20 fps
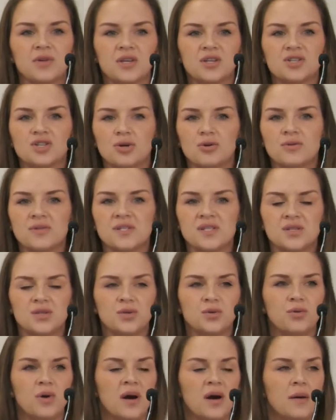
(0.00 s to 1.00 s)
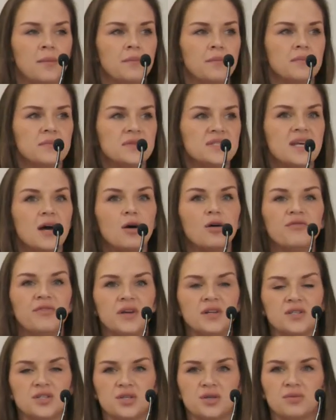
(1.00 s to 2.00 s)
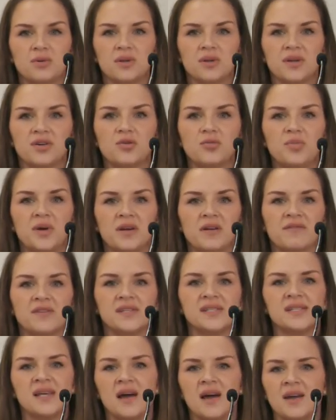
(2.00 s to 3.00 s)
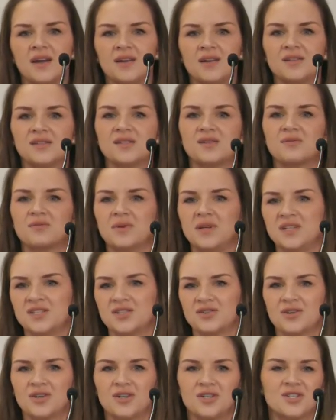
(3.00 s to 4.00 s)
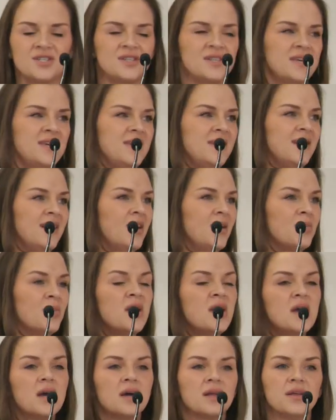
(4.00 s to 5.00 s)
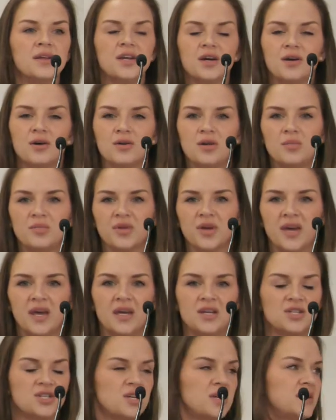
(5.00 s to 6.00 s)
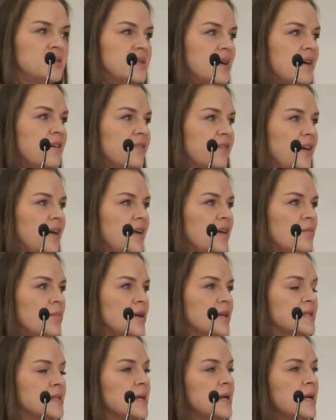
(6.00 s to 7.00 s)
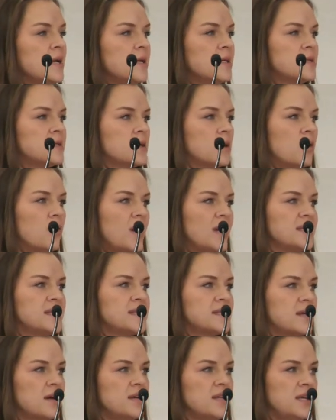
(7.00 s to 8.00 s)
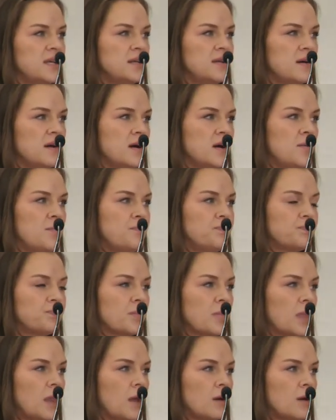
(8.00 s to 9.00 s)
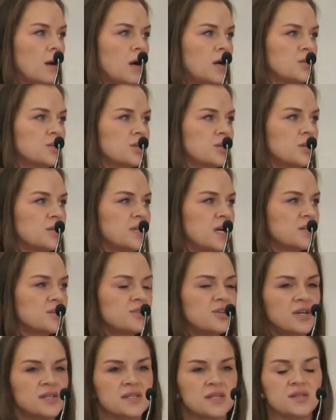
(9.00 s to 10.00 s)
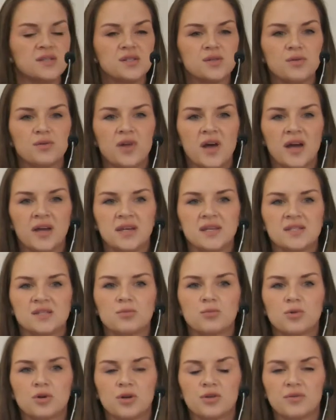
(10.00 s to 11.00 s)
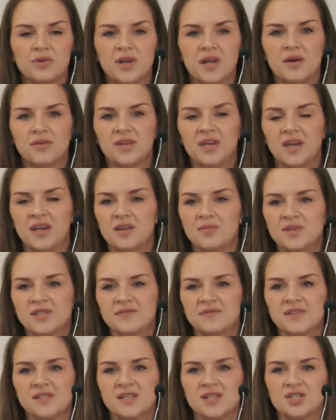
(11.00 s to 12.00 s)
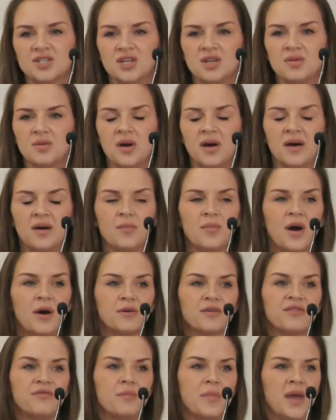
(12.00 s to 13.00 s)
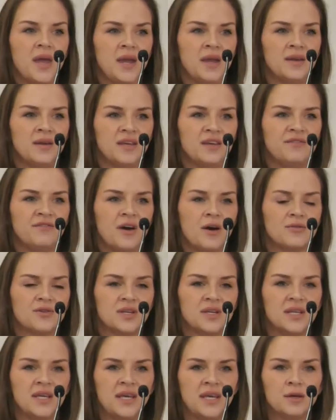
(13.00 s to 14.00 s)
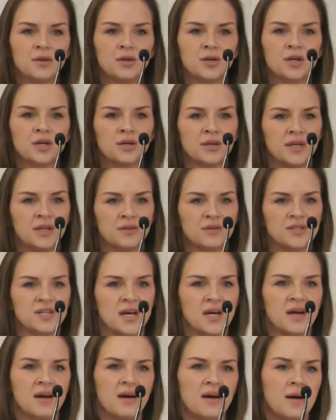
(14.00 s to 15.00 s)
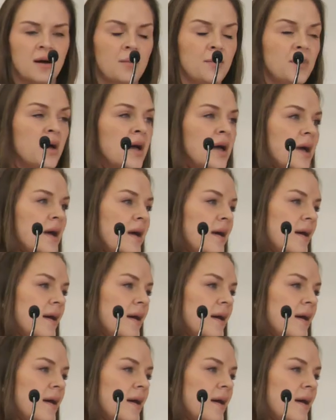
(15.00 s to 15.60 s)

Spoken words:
I really chose to delve into a little bit of the science, the research, the clinical implications of cannabis. So I studied under Dr. Dustin Sulak. He's a world-renowned cannabis physician out of Maine. He founded healer.com.